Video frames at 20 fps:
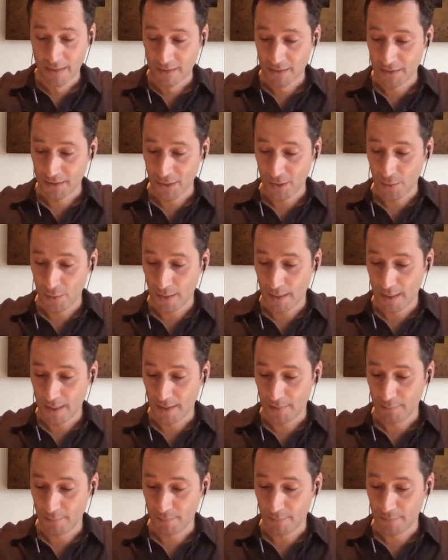
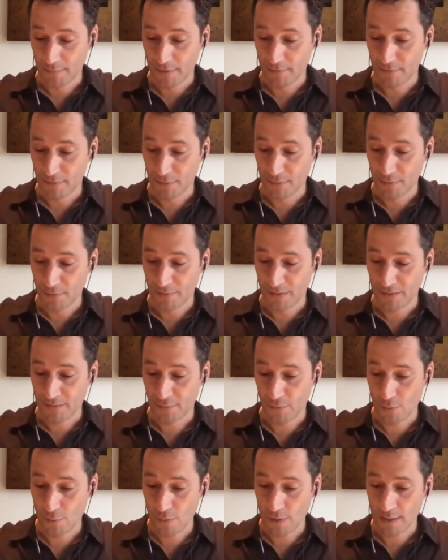So if you fast
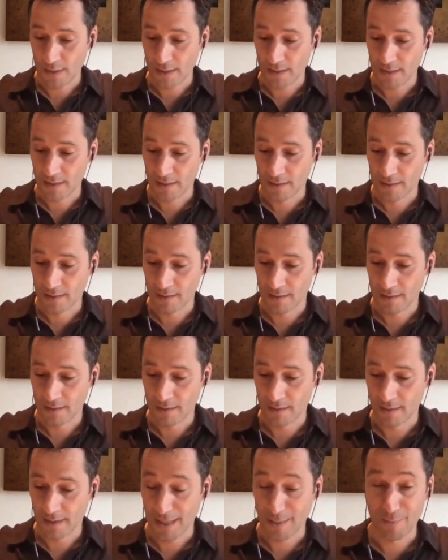forward
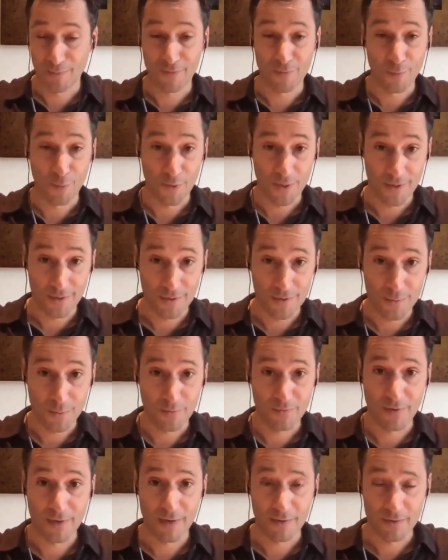a couple of more years, we
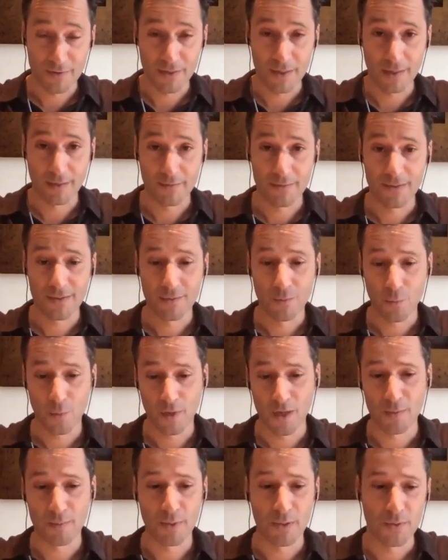found ourselves
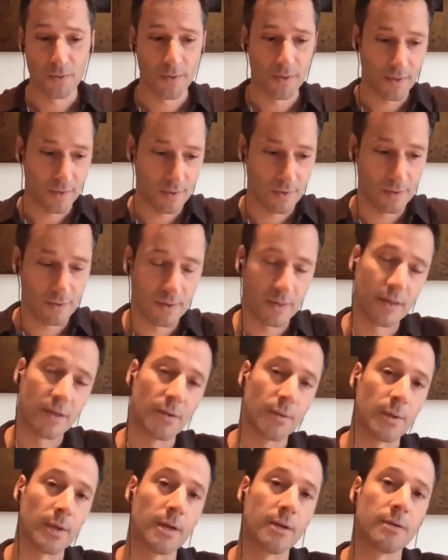working between content
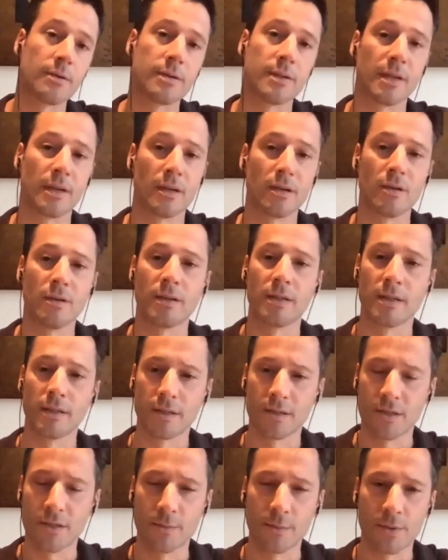creators and content
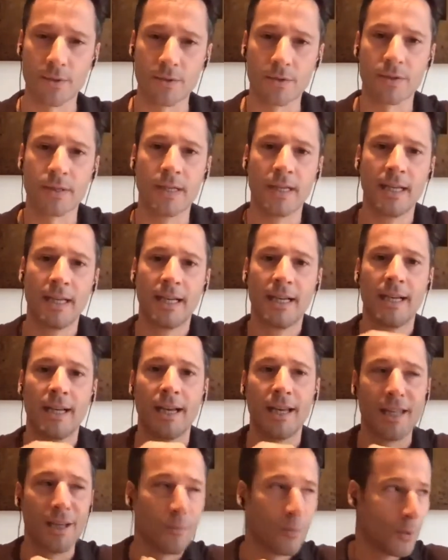distributors.
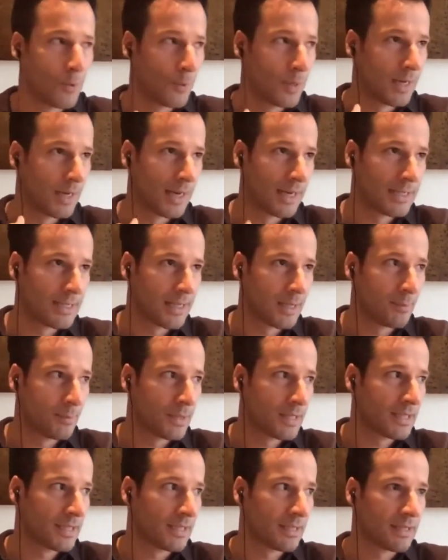And then we realized that the
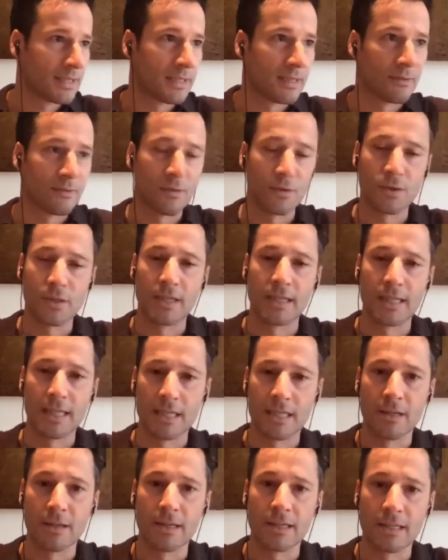business, unfortunately,
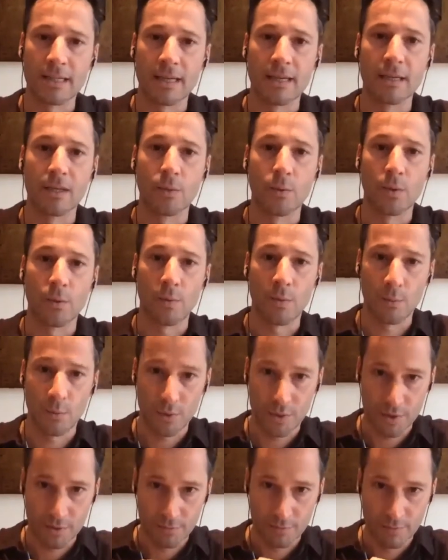does not scale the way we
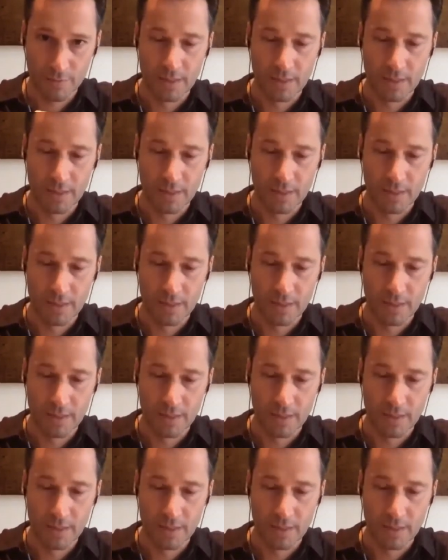wish.